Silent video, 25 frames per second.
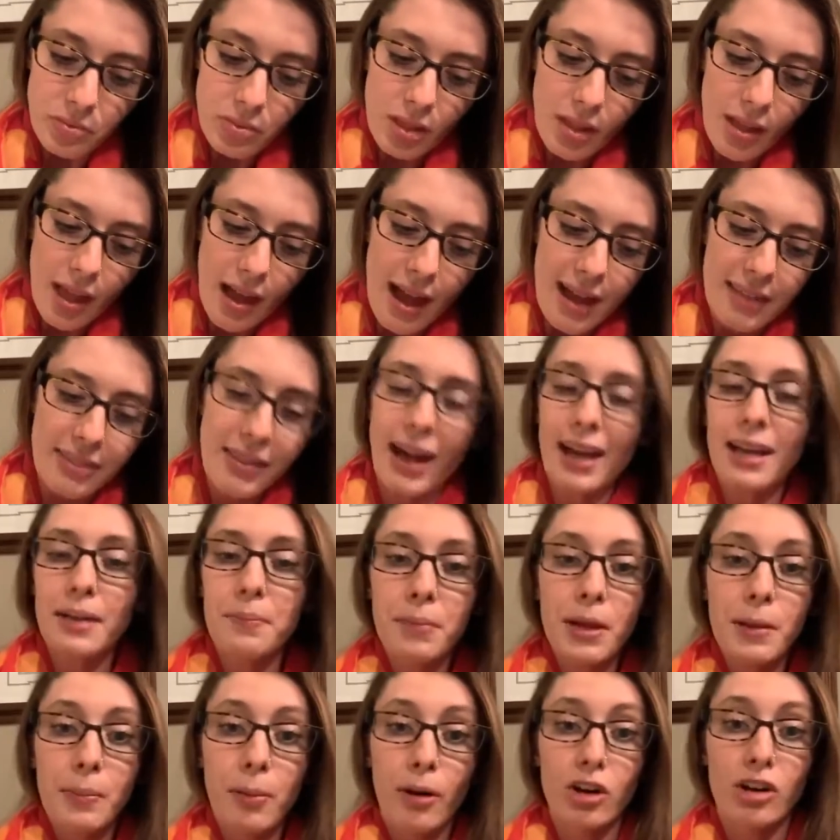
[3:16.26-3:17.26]
And that can be
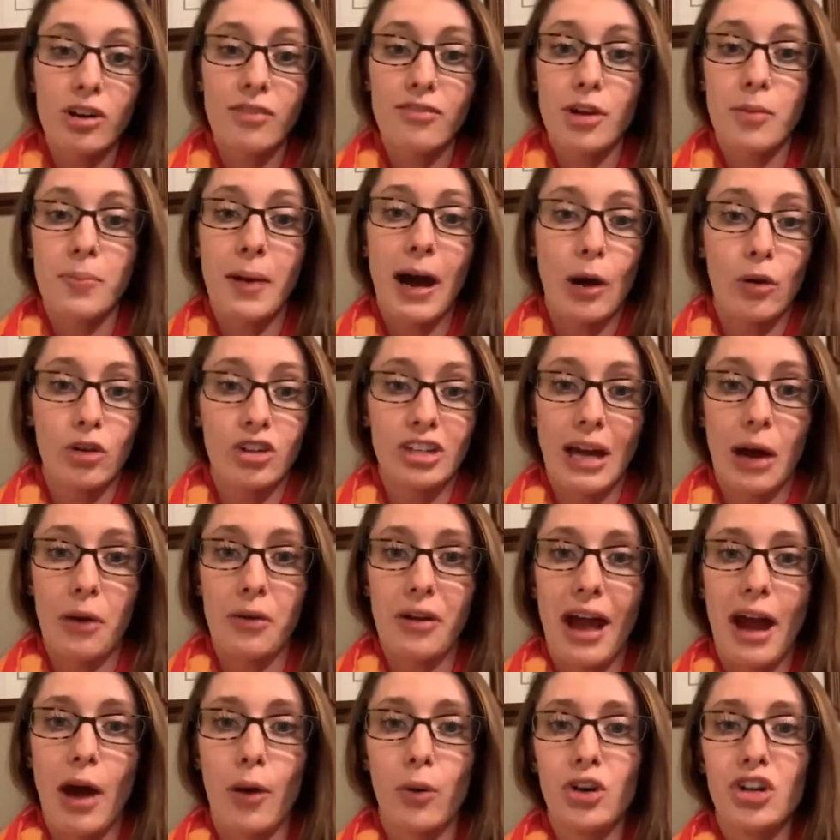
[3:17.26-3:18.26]
part of your power down
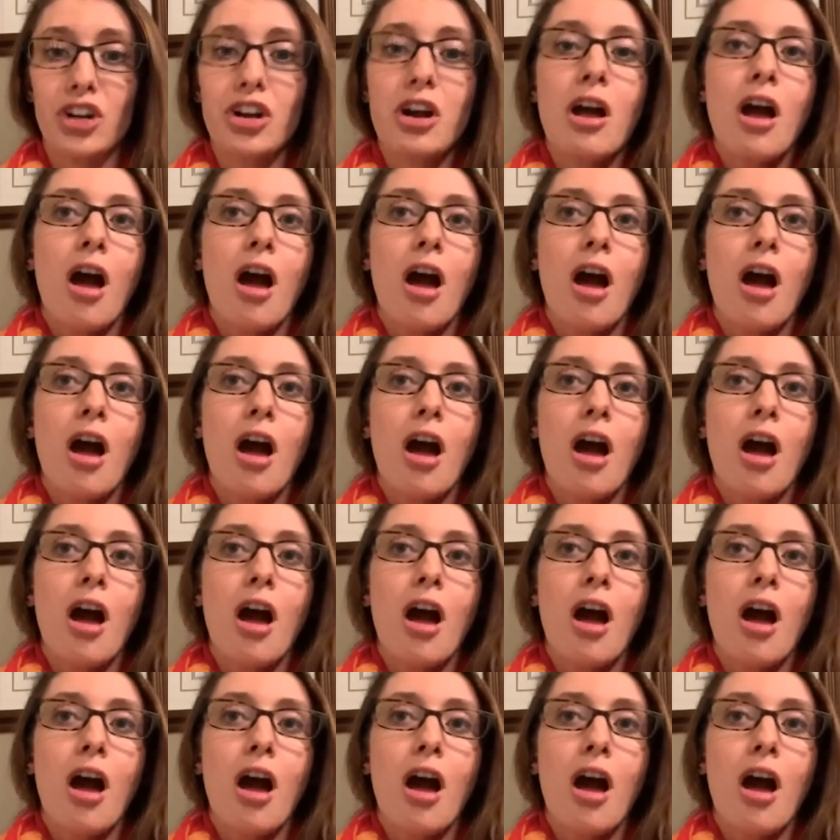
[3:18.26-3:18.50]
hour,